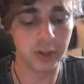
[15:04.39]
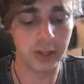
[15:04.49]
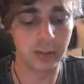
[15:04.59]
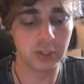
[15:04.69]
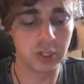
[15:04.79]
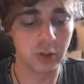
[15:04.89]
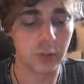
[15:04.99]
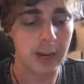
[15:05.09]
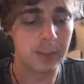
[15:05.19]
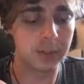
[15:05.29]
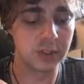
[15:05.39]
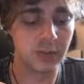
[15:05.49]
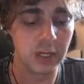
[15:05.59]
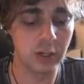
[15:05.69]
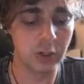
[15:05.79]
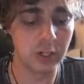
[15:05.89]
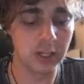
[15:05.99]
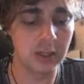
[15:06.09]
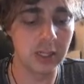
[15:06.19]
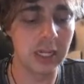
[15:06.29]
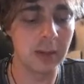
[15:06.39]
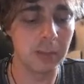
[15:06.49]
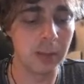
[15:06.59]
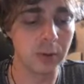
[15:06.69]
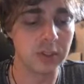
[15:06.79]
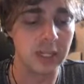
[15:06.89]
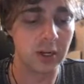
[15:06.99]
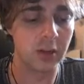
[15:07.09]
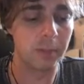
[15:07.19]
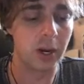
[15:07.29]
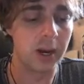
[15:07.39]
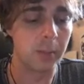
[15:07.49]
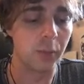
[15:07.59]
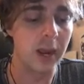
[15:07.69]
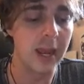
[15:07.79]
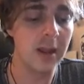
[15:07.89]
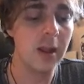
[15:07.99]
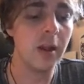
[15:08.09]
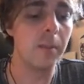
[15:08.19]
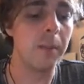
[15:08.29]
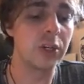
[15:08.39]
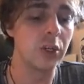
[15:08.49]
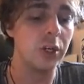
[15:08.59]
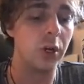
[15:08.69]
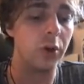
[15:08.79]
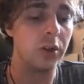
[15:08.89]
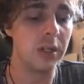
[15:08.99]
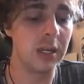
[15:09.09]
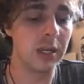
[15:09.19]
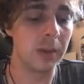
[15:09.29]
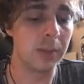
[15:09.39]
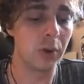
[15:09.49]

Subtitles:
And then I'm just going to wrap video. You click leading members down in the bottom right. Make sure you go to leading member